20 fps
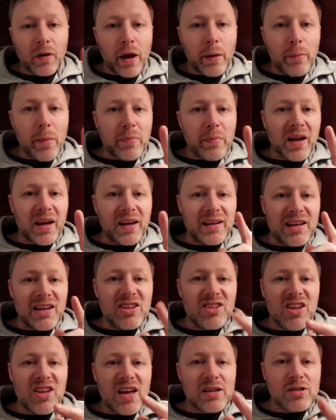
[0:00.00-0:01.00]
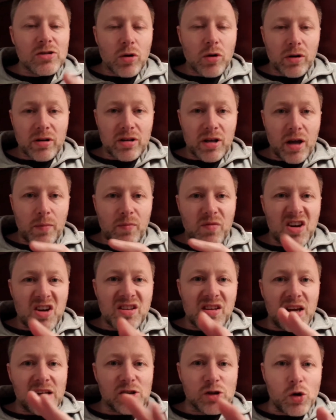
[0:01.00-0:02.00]
I remember getting headaches all the time.
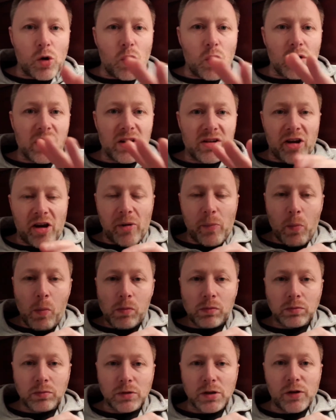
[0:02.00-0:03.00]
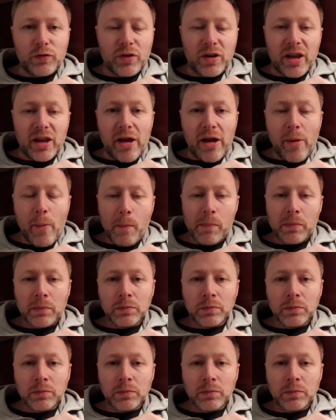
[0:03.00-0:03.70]
Headaches all the time. Every day.